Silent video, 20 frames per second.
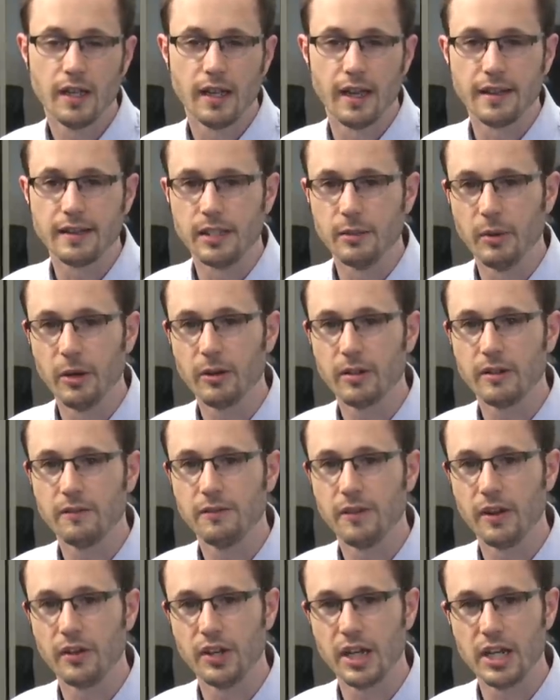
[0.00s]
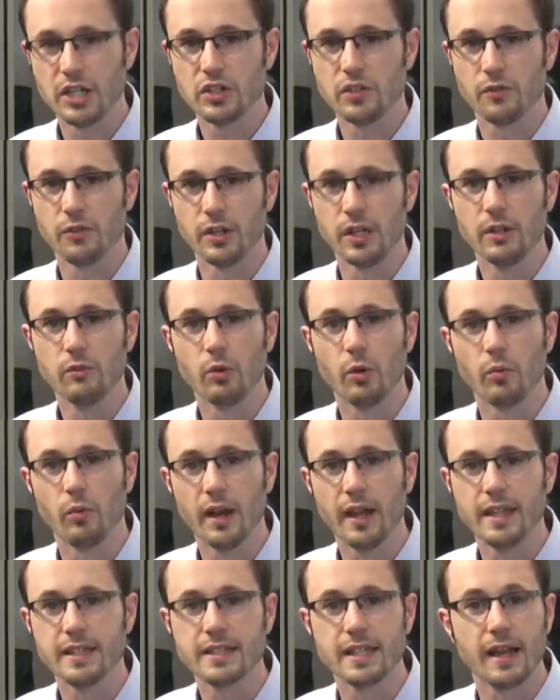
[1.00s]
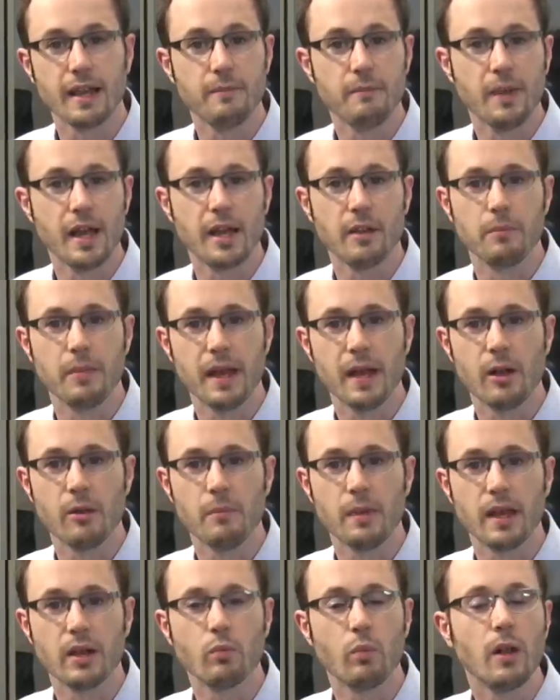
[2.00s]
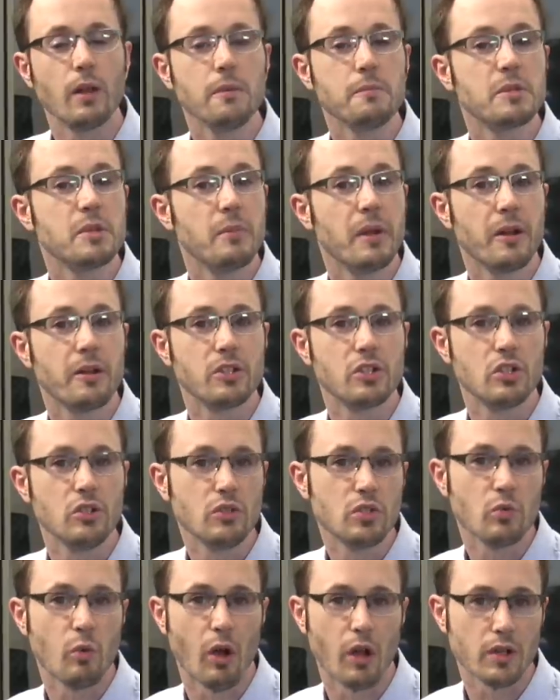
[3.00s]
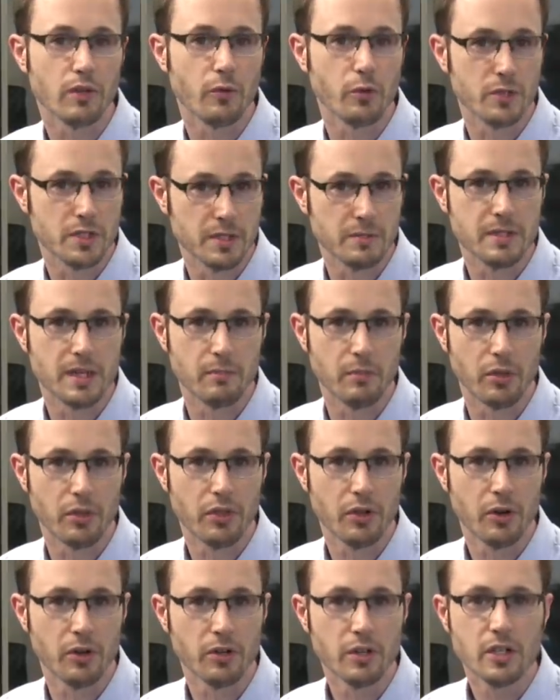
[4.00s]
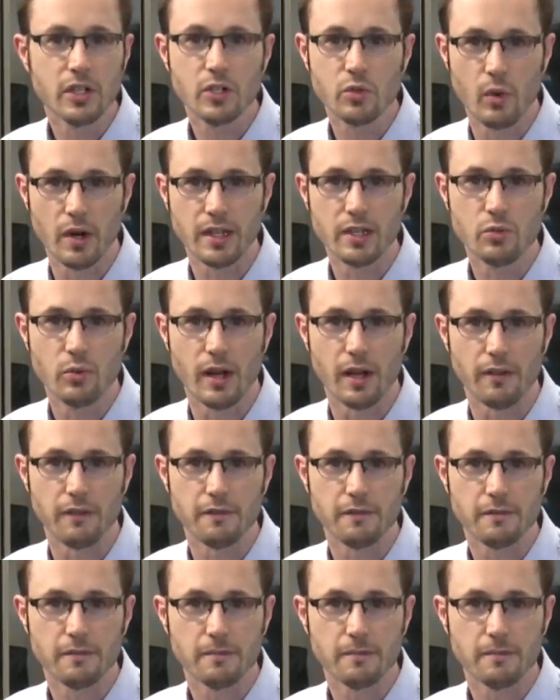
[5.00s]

At the American Foundation for Equal Rights, I'm Matt Baum, and welcome to Marriage News Watch for September 3rd, 2012.